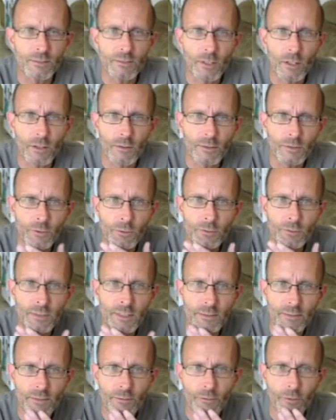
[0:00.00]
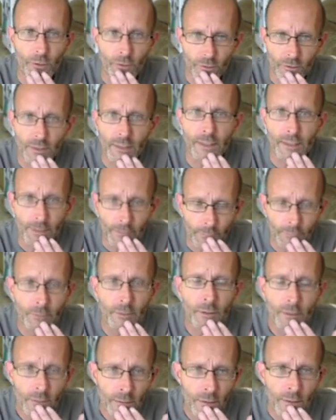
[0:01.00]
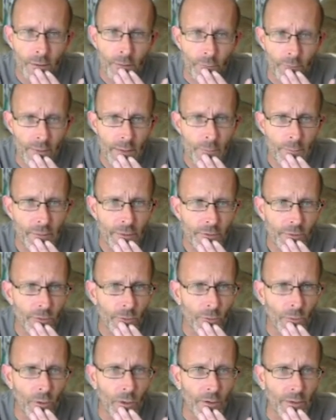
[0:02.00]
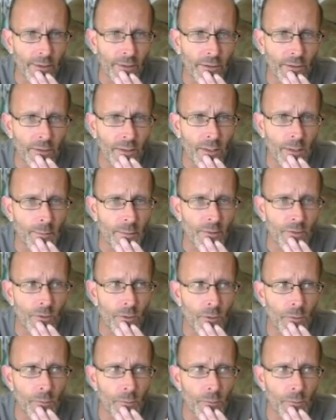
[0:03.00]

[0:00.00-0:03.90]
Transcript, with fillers: installed this new TV for a client. Great picture quality. They're going to be so